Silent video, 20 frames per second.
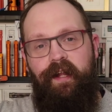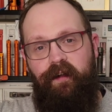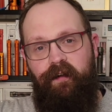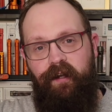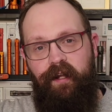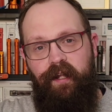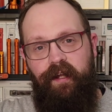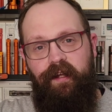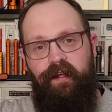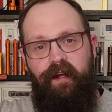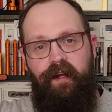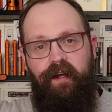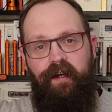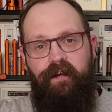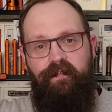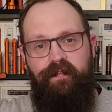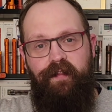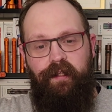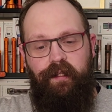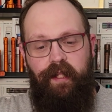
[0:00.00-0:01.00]
area
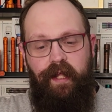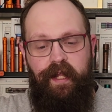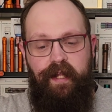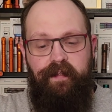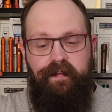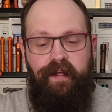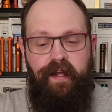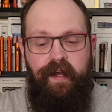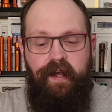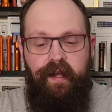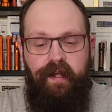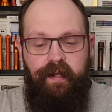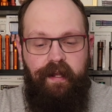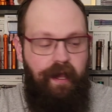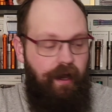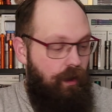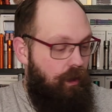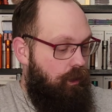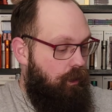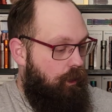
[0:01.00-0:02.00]
of the light.
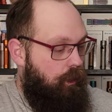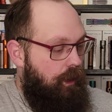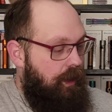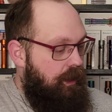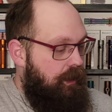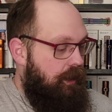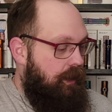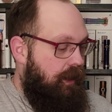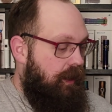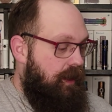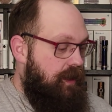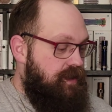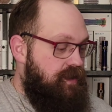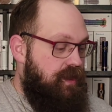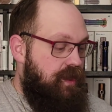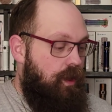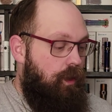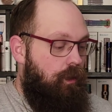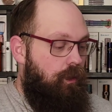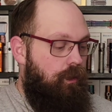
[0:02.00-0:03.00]
Now, whereas
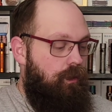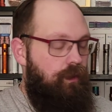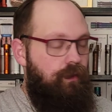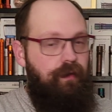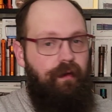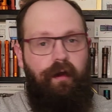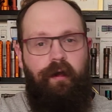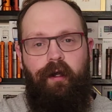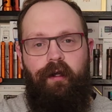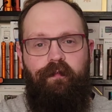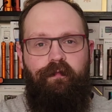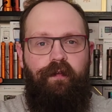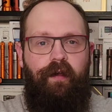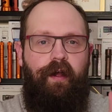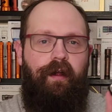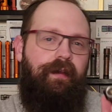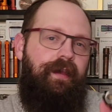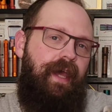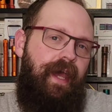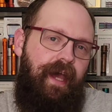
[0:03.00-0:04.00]
the old
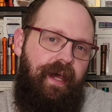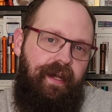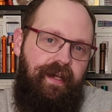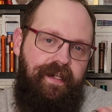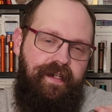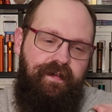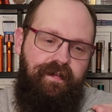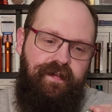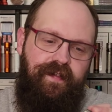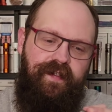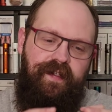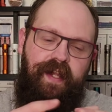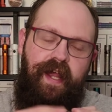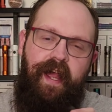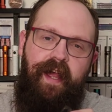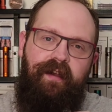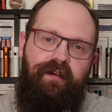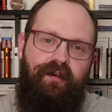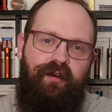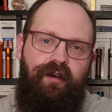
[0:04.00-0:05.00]
Arkfeld had a
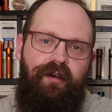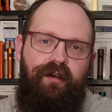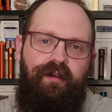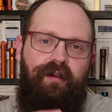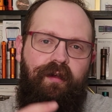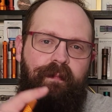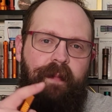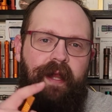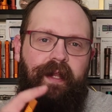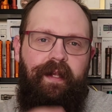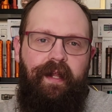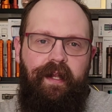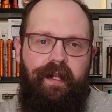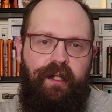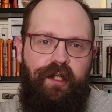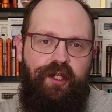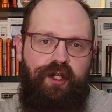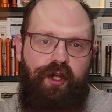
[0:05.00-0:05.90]
standard magnetic